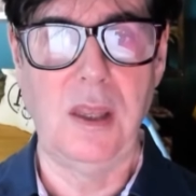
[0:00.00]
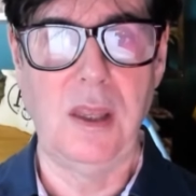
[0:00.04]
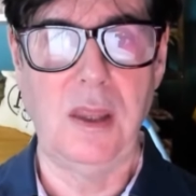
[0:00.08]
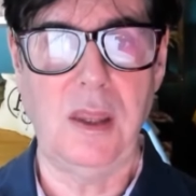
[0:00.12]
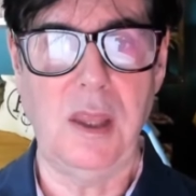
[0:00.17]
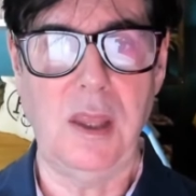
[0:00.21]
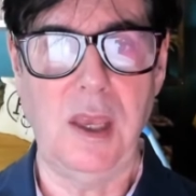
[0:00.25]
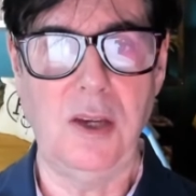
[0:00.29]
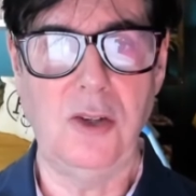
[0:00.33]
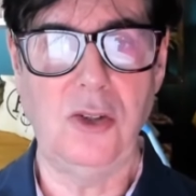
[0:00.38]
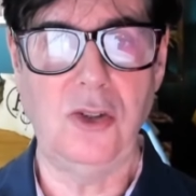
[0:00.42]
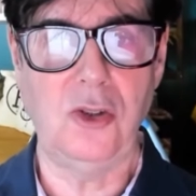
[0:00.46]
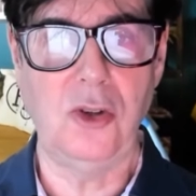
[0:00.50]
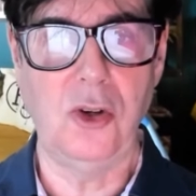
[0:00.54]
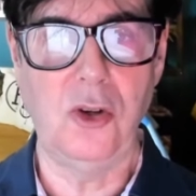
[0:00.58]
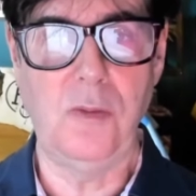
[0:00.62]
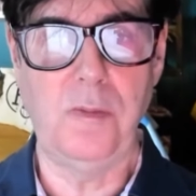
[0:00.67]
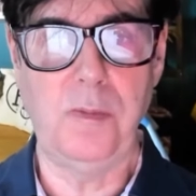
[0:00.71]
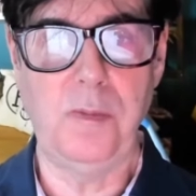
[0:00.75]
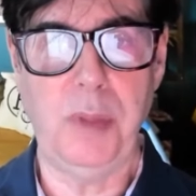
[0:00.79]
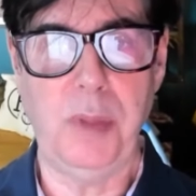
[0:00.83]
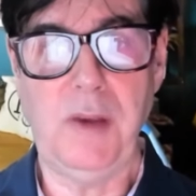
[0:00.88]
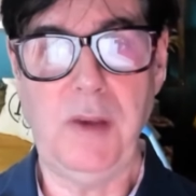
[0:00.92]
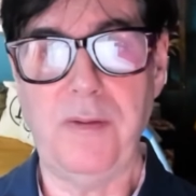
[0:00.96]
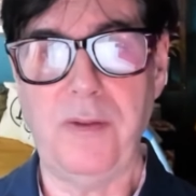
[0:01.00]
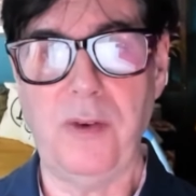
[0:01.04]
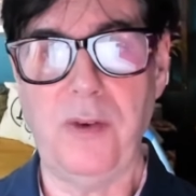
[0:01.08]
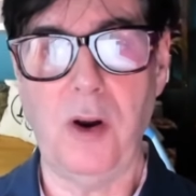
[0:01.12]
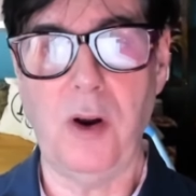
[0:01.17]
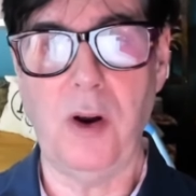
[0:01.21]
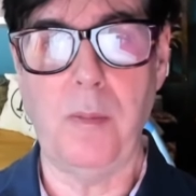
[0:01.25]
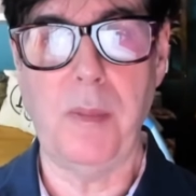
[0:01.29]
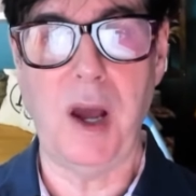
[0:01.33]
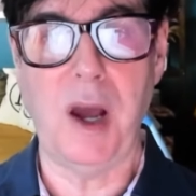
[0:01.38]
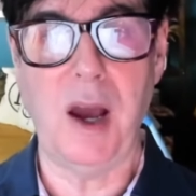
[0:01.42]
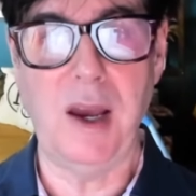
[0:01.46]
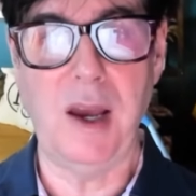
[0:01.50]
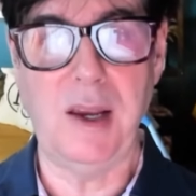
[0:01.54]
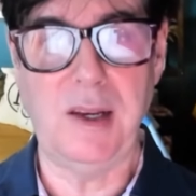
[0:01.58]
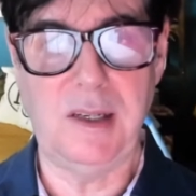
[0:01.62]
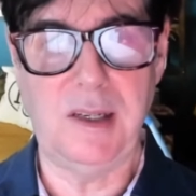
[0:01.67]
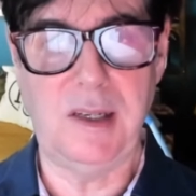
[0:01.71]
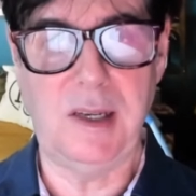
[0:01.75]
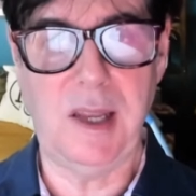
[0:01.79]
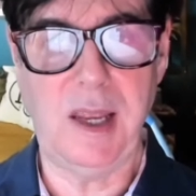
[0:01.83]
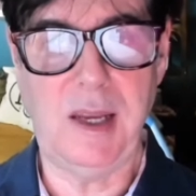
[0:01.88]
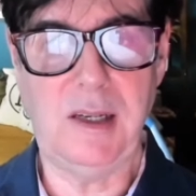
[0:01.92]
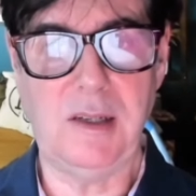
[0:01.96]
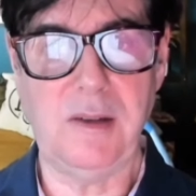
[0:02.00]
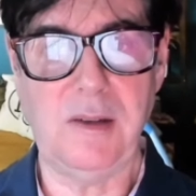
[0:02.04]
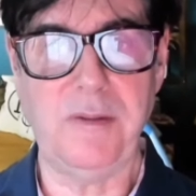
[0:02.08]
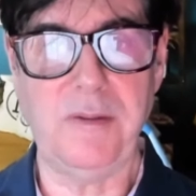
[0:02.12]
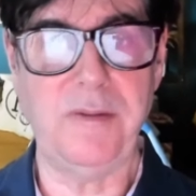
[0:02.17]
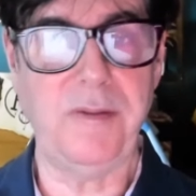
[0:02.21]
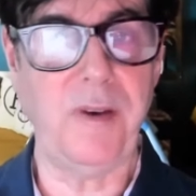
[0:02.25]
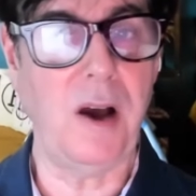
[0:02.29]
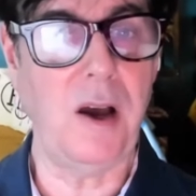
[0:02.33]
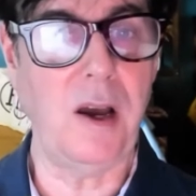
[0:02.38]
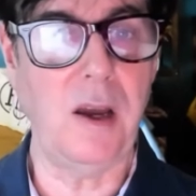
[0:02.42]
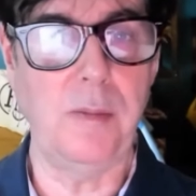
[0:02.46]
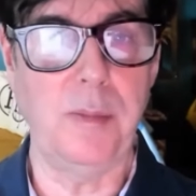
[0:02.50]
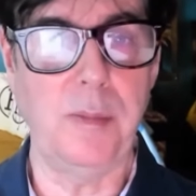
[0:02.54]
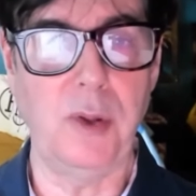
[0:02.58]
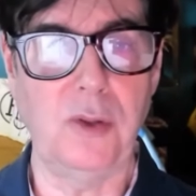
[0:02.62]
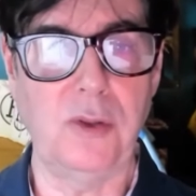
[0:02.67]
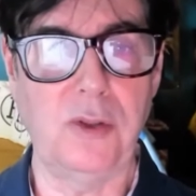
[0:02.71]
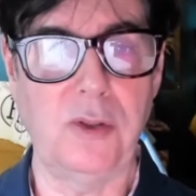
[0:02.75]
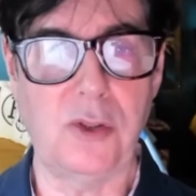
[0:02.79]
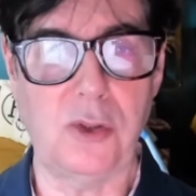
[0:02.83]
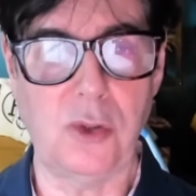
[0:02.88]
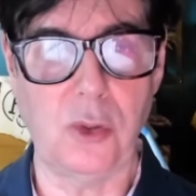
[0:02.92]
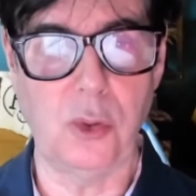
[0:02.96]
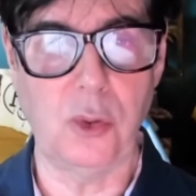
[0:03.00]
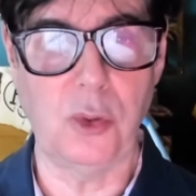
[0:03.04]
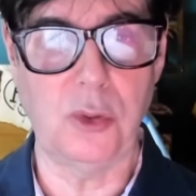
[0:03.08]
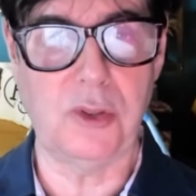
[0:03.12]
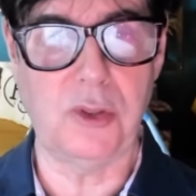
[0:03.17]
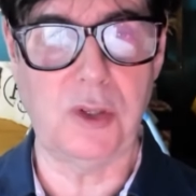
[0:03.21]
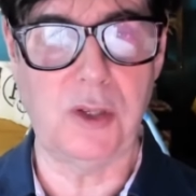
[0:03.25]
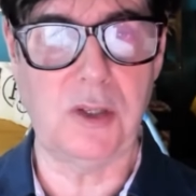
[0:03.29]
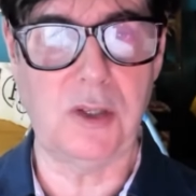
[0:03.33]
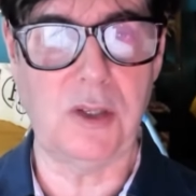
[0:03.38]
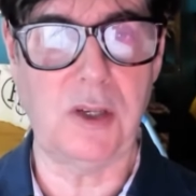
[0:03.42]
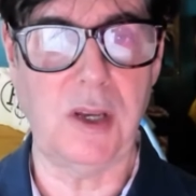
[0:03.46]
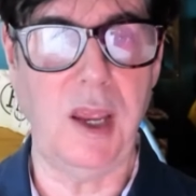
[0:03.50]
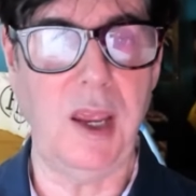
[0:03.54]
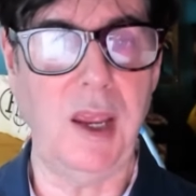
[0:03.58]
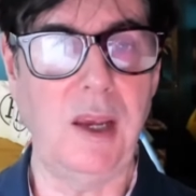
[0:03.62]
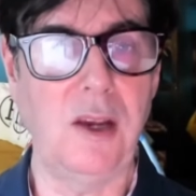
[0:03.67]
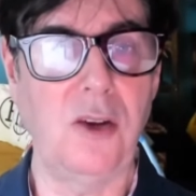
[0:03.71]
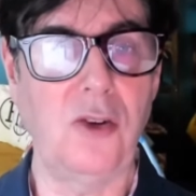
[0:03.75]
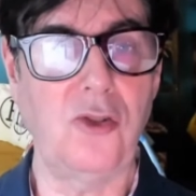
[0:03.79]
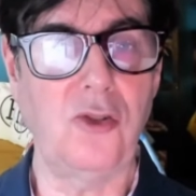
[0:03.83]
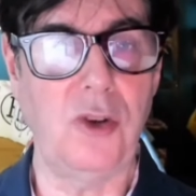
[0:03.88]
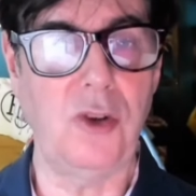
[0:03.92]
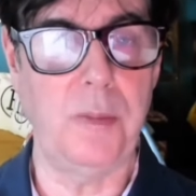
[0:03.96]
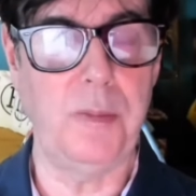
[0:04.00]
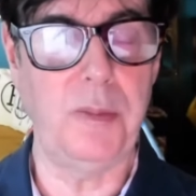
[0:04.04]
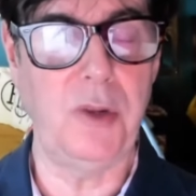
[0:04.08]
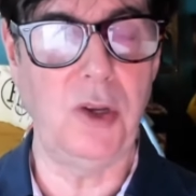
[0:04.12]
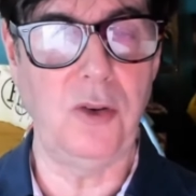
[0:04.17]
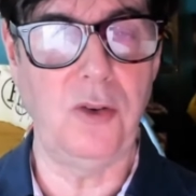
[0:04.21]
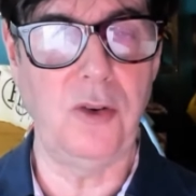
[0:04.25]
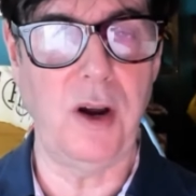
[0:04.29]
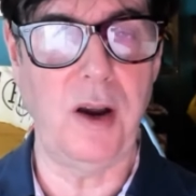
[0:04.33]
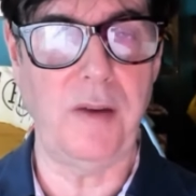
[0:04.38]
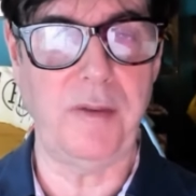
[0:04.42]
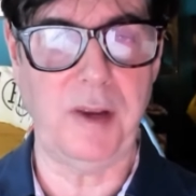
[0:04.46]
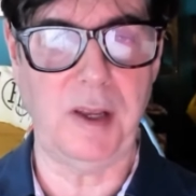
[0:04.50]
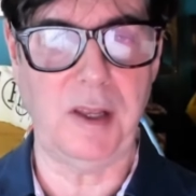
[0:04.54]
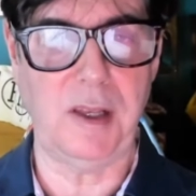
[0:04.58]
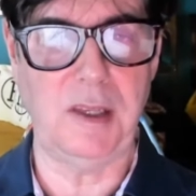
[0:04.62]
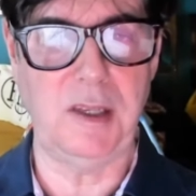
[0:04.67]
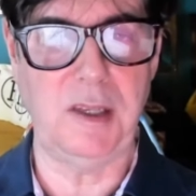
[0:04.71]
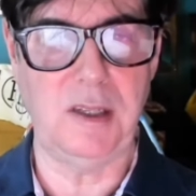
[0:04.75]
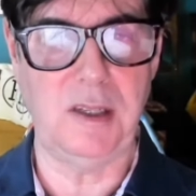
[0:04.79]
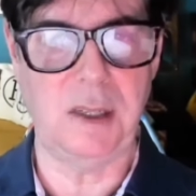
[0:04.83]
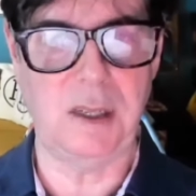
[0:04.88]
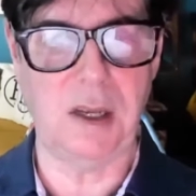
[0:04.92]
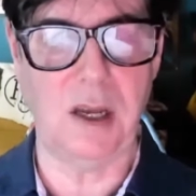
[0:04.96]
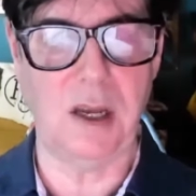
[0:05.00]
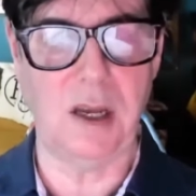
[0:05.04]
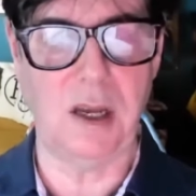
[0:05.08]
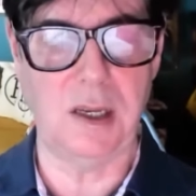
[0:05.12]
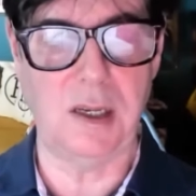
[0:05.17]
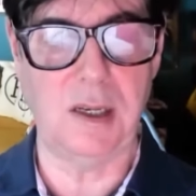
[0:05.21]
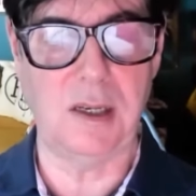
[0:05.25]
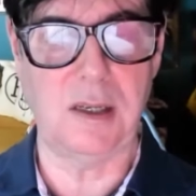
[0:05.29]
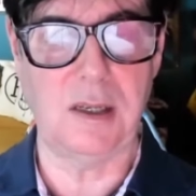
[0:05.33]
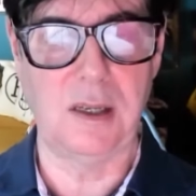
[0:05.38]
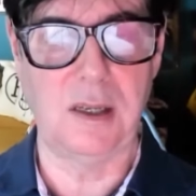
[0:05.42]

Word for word: they should be from identifiable sources and cryptographically signed.